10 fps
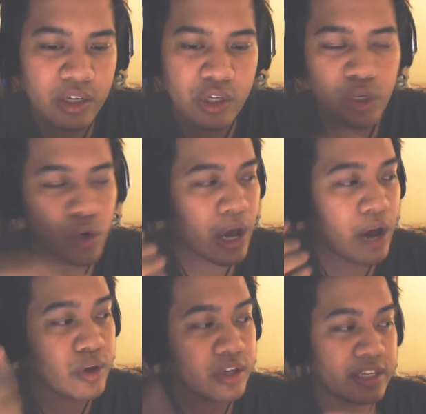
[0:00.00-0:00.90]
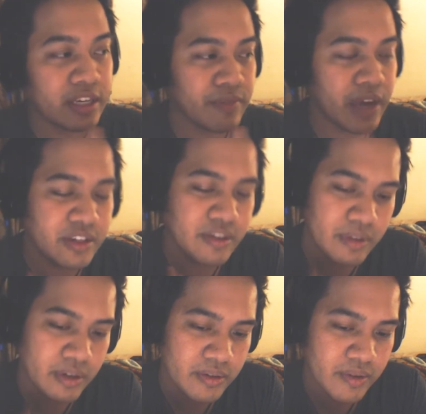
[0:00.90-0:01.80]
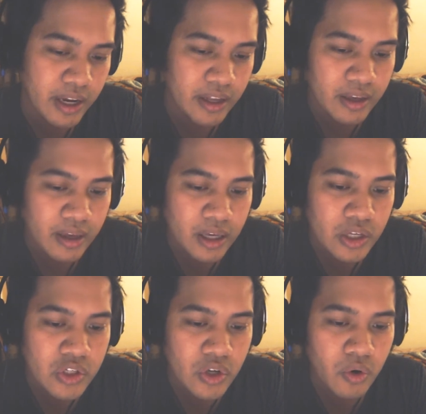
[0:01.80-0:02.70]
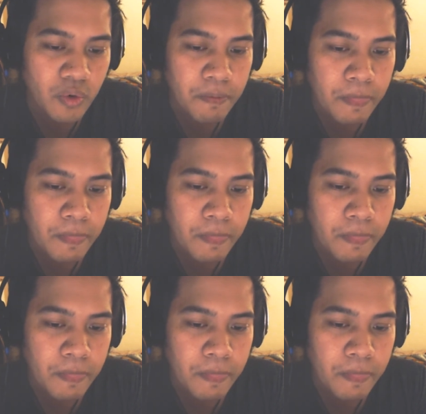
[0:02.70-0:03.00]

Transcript: you know how you can take advantage of those, right? So,